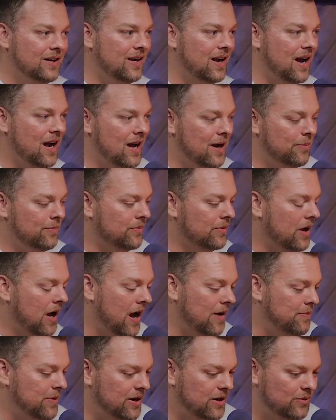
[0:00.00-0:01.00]

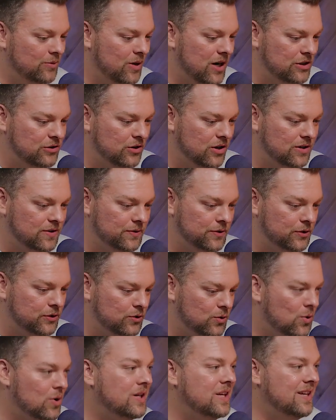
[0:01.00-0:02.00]
I've been in restaurants for
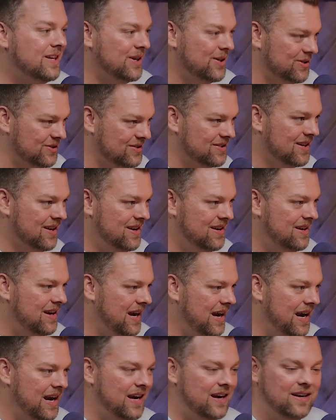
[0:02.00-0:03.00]
20 years
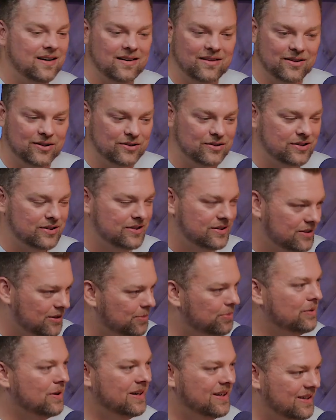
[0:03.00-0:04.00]
and there's still
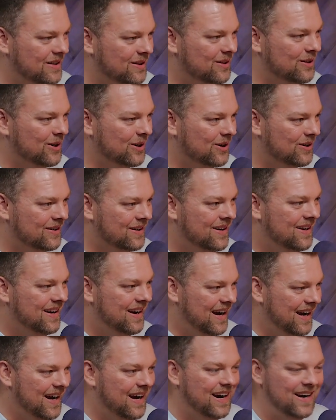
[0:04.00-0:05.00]
plenty to learn
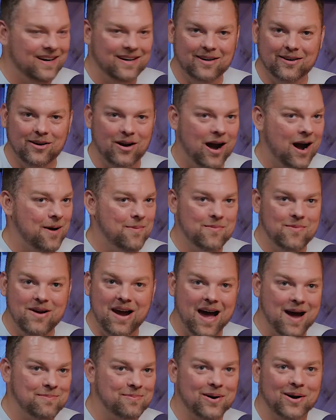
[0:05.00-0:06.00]
and I'm
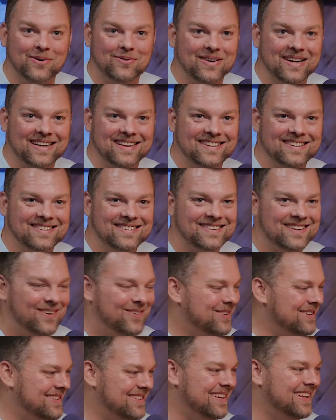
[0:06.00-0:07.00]
not perfect. There's
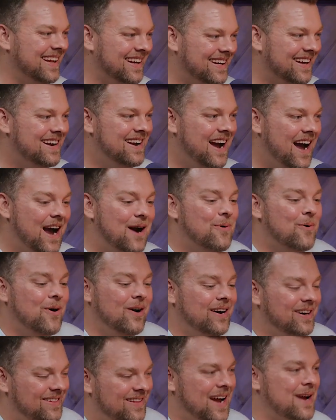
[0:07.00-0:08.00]
always I
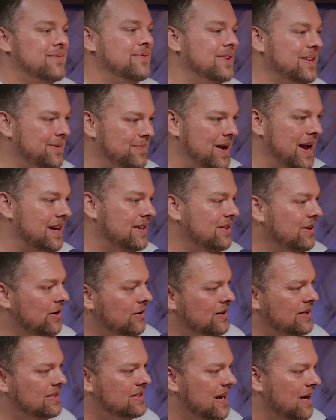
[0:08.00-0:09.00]
want that feedback.
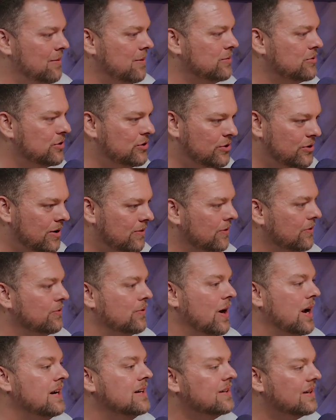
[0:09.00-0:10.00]
Anytime I'm sure you have a
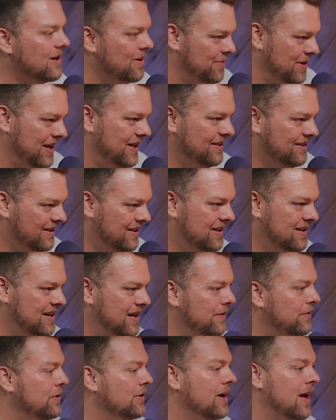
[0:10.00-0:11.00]
friend come in,
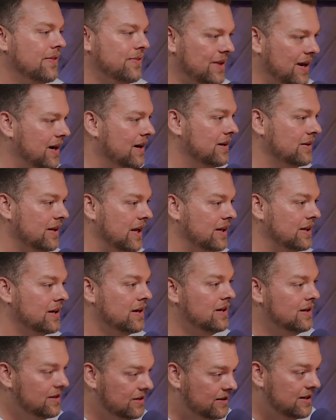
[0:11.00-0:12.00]
if you're not there,
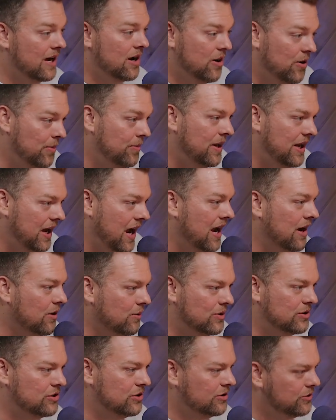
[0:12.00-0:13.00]
tell me. I don't
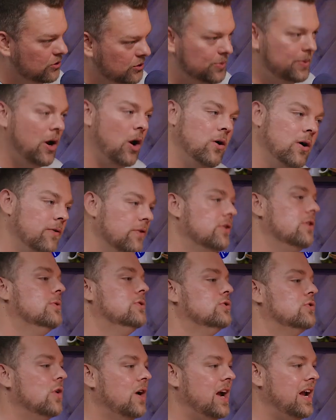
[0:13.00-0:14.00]
want you to just be, oh, everything
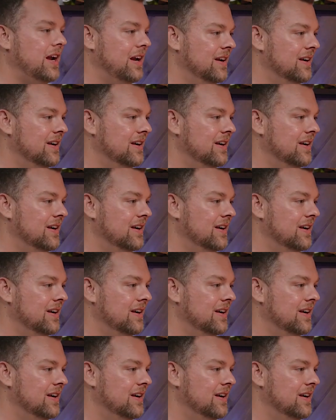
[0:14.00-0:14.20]
was great.